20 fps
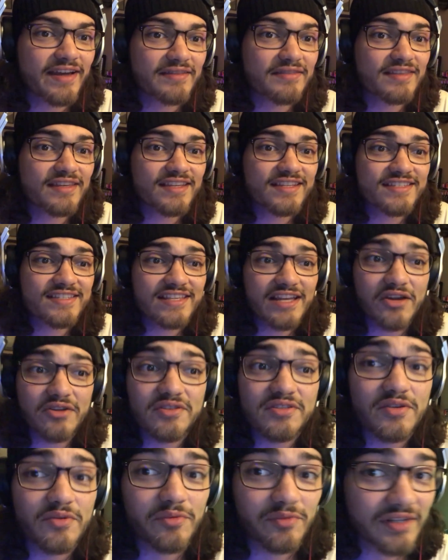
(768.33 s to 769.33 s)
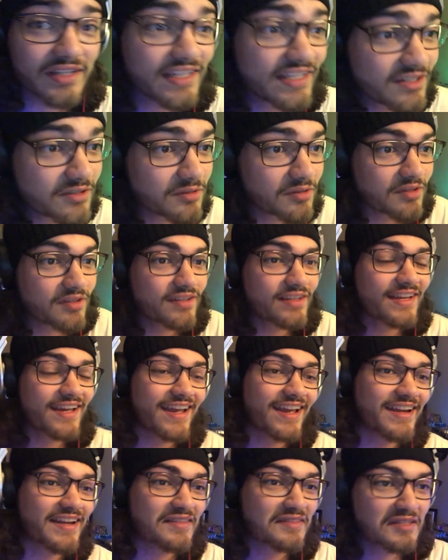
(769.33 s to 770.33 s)
I think it sounds really cool
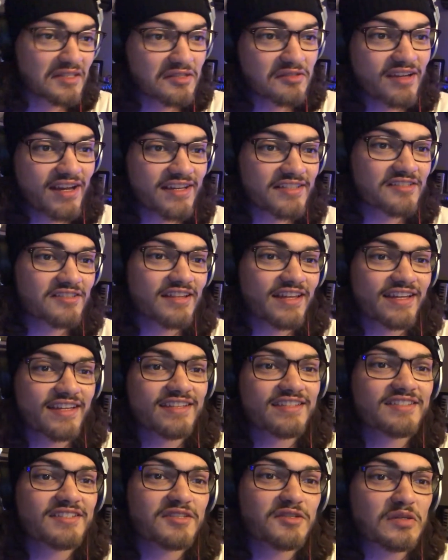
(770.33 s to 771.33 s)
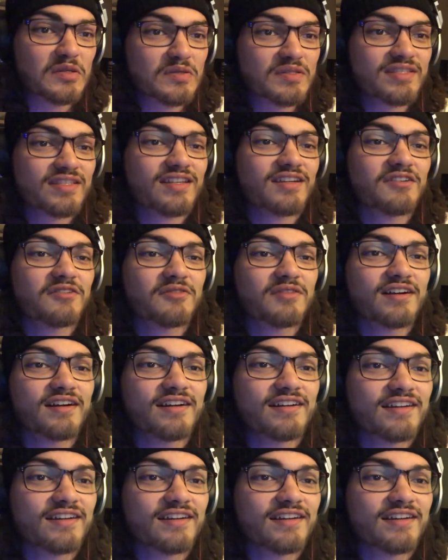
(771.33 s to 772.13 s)
and I think you guys will like it too. So